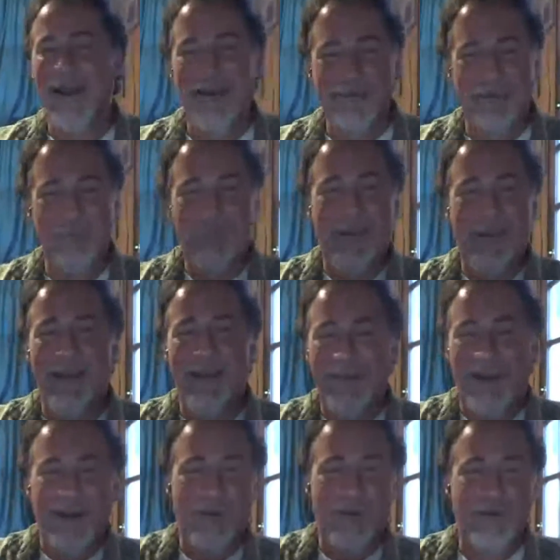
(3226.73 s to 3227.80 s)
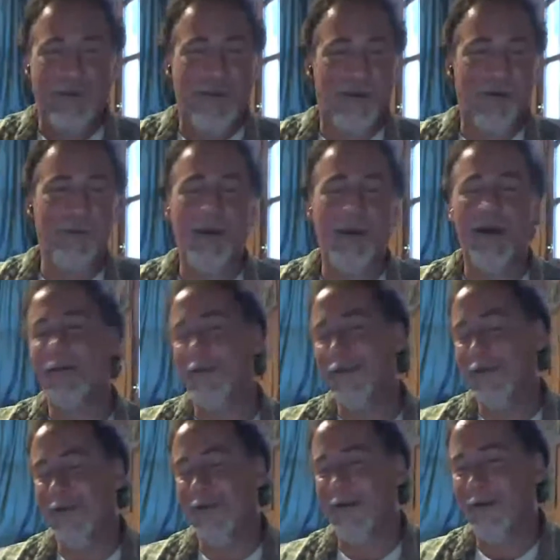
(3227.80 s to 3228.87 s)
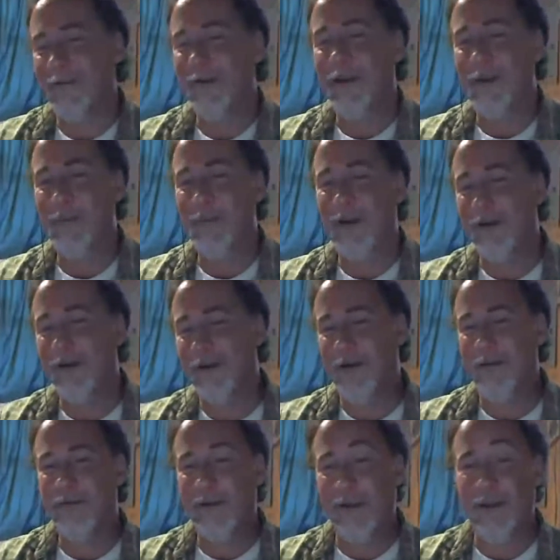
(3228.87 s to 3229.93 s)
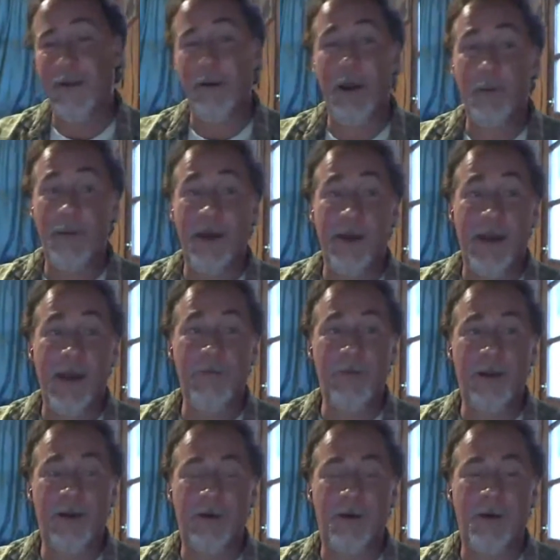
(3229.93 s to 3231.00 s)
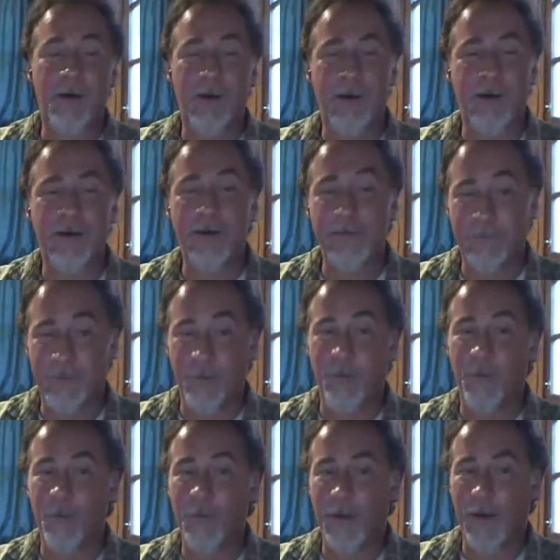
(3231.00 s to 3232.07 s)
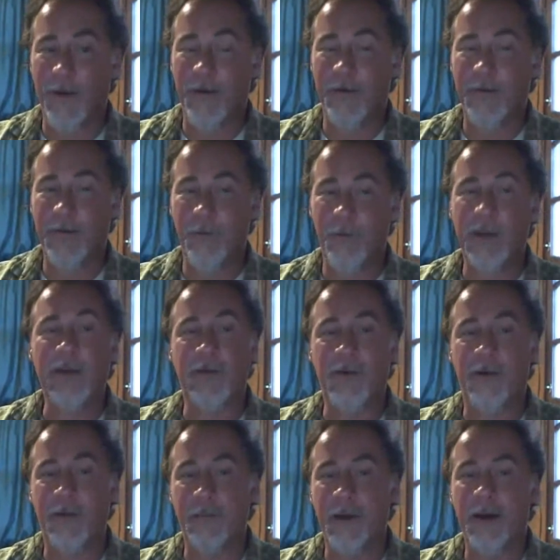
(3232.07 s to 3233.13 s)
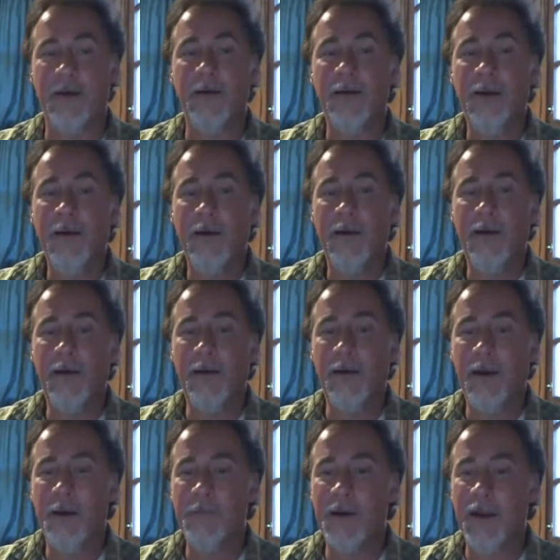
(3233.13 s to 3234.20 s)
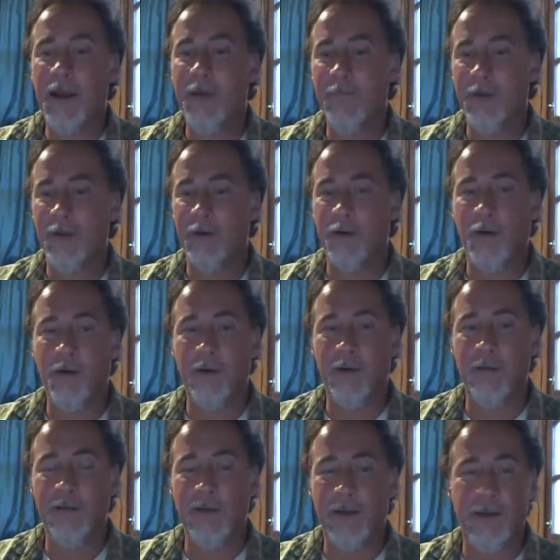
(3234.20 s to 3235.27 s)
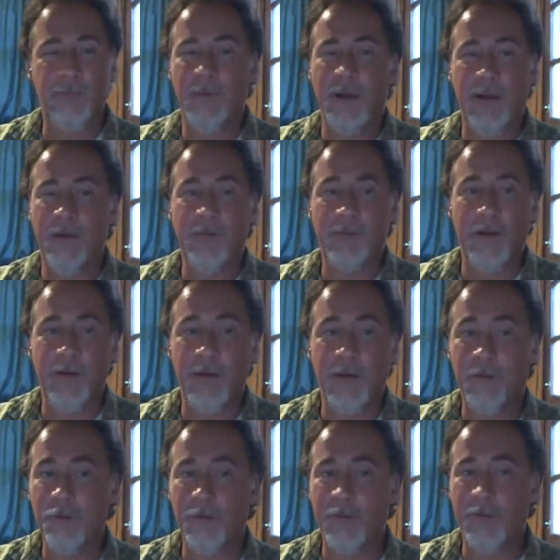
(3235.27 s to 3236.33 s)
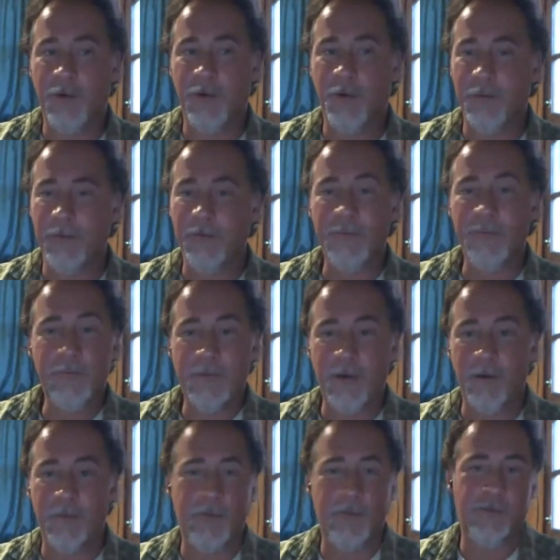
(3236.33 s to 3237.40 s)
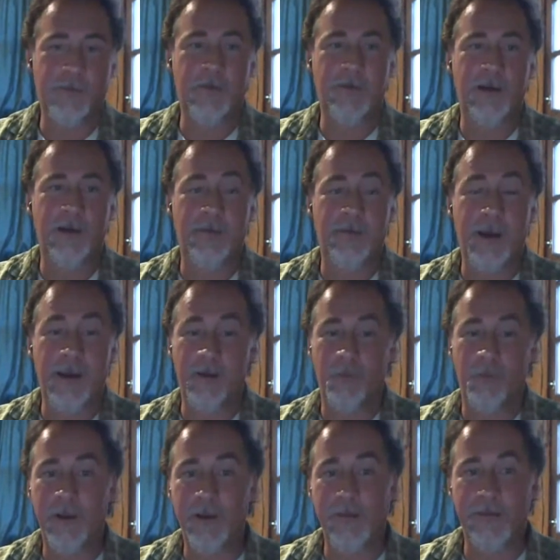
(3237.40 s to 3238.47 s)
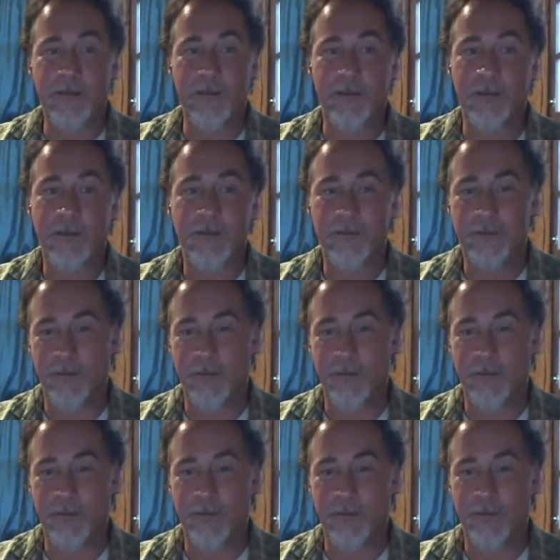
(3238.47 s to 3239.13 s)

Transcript: some things I could talk about. Yeah, about having a garden too. That we can talk about having a garden that everybody else doesn't know it's a garden. It just looks like a pile of weeds there. So